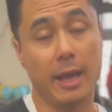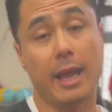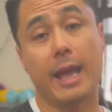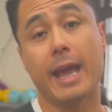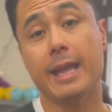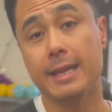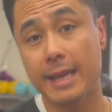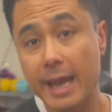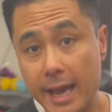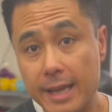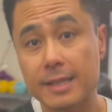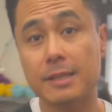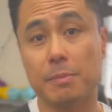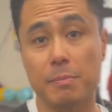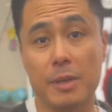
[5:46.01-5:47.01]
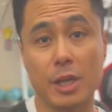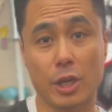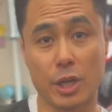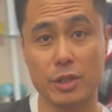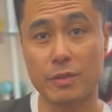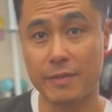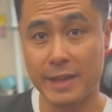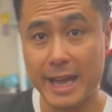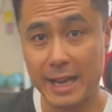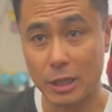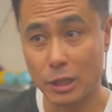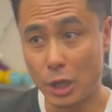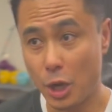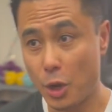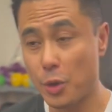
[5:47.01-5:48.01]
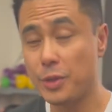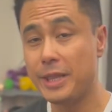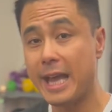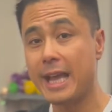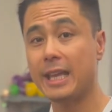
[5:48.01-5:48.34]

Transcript: And yes, because of that alone, that can